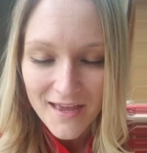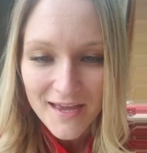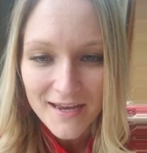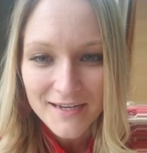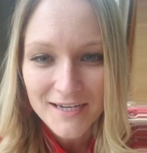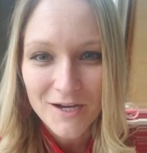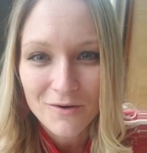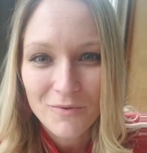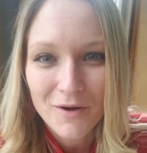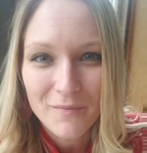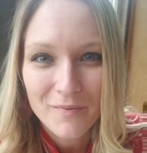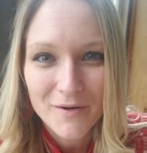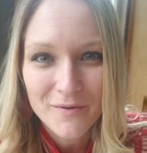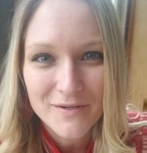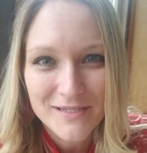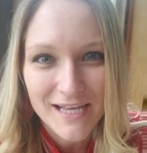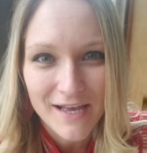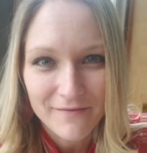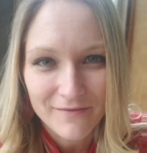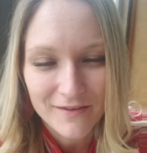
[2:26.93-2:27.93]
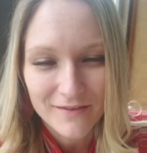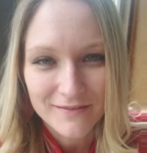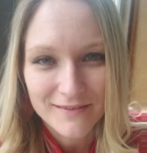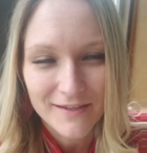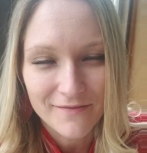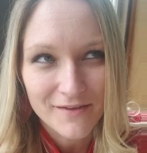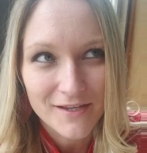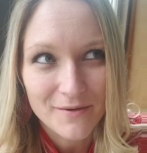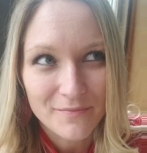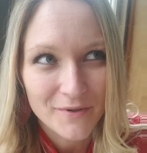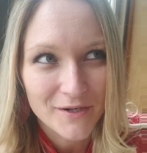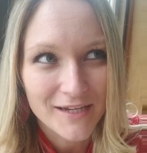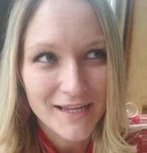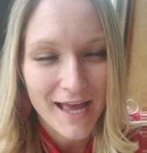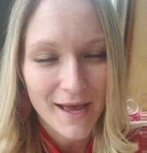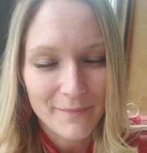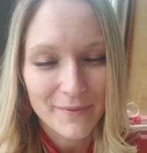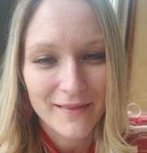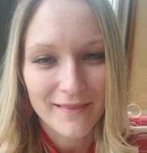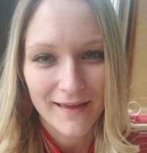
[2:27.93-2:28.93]
Now, Wilbur was living a pretty
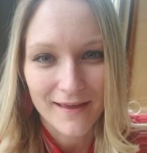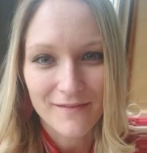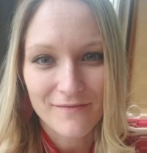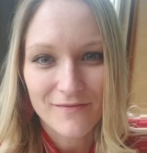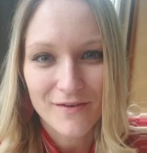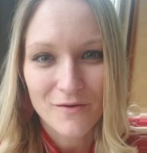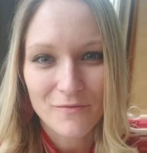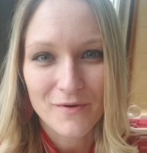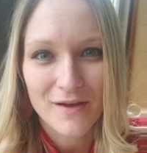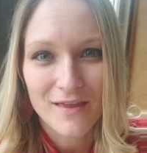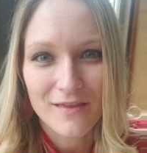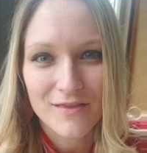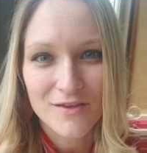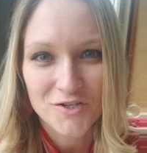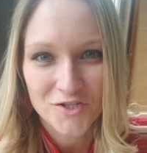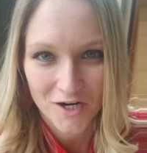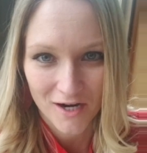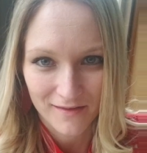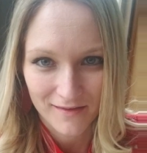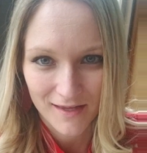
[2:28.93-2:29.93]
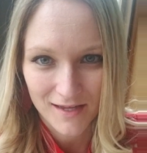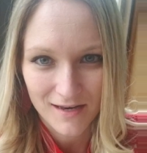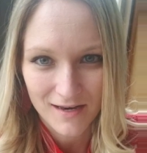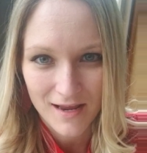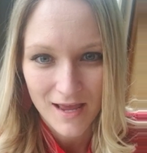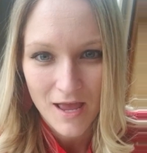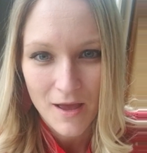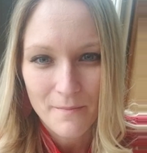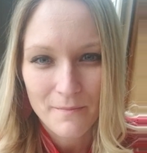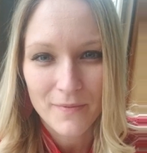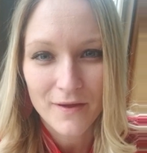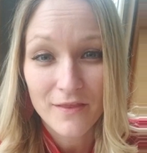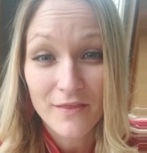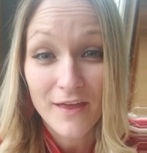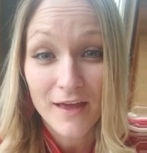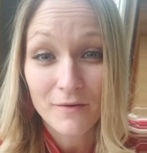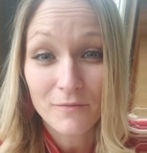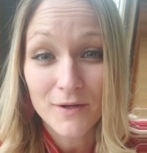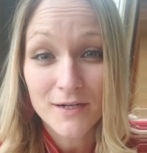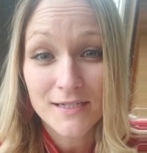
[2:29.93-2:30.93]
happy life with Charlotte, but
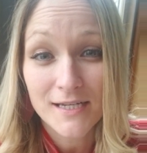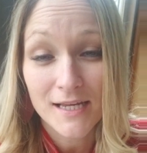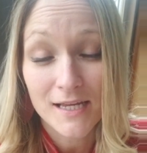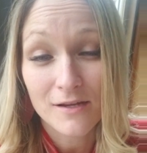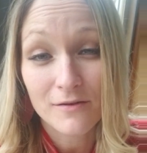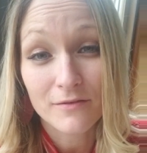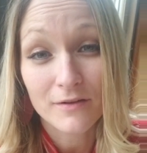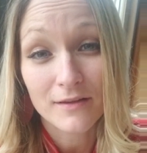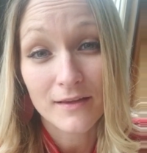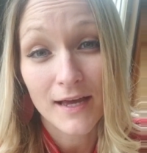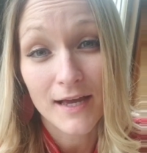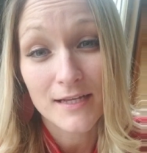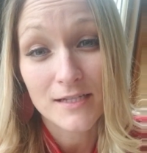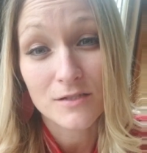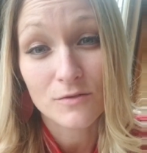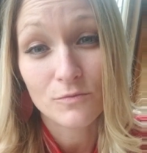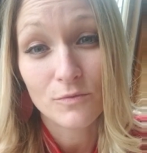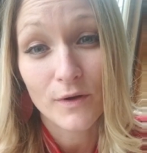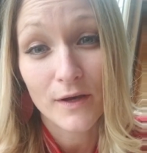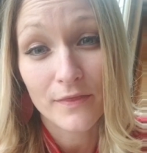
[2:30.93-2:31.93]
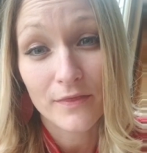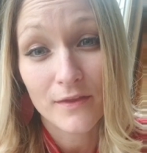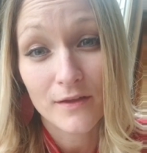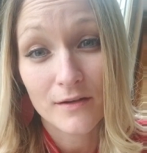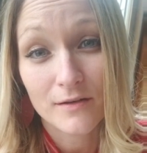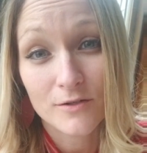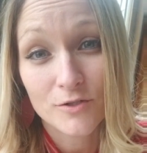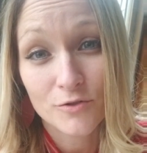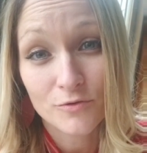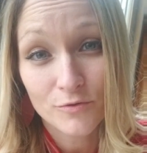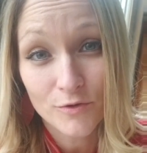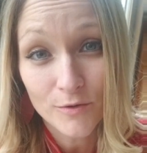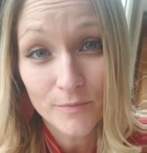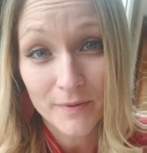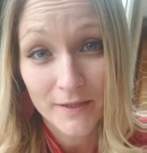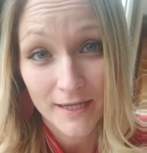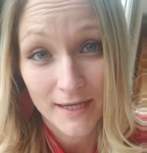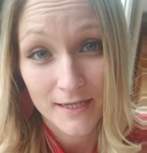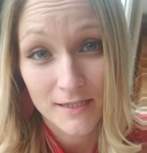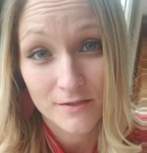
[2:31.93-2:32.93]
then one day he realized what the true
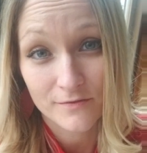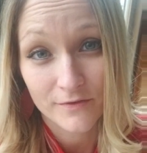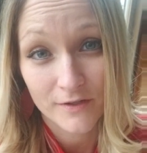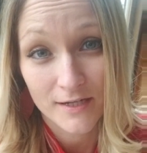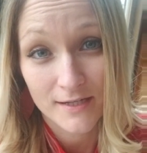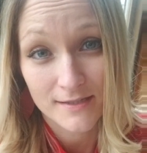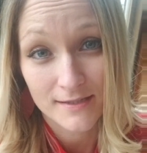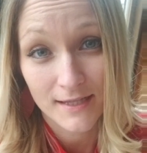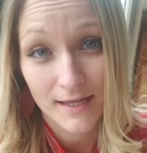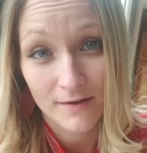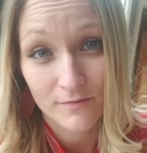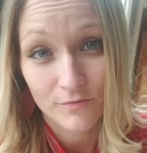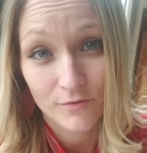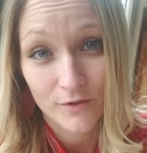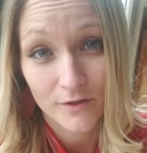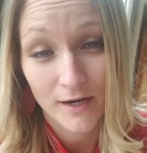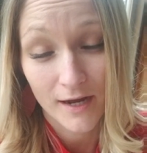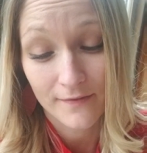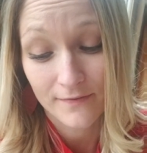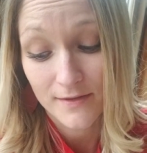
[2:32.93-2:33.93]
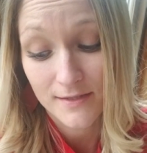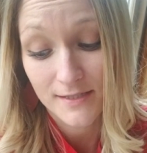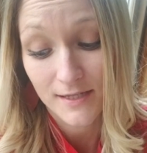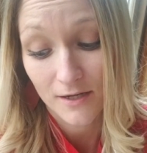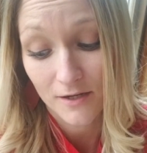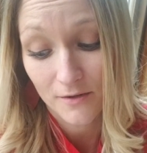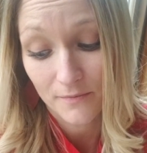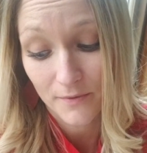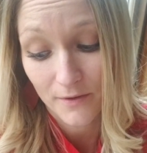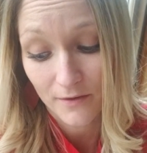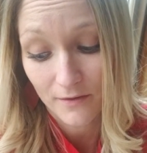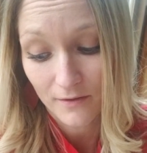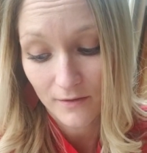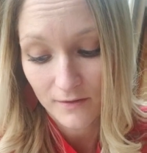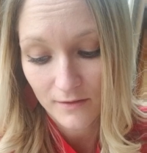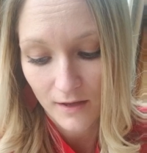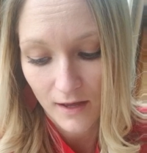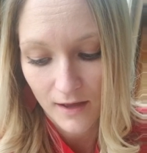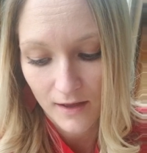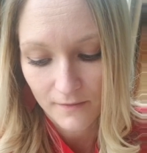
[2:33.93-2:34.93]
plans for his life were at the
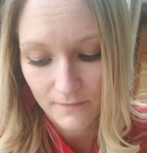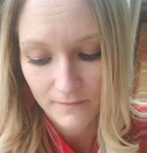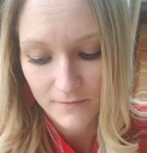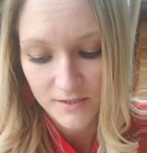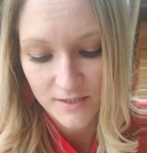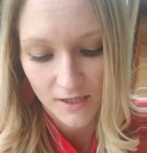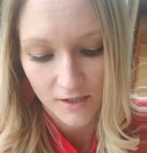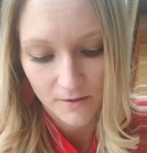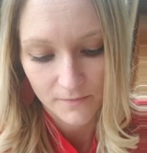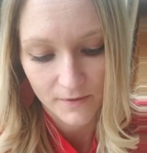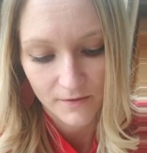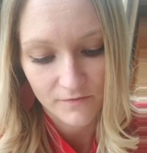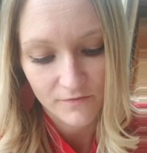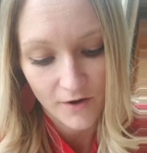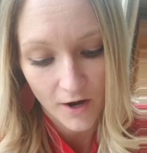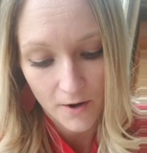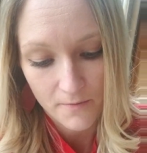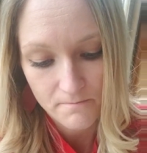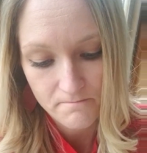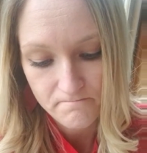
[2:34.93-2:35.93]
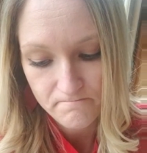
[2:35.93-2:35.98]
Zuckerman farm.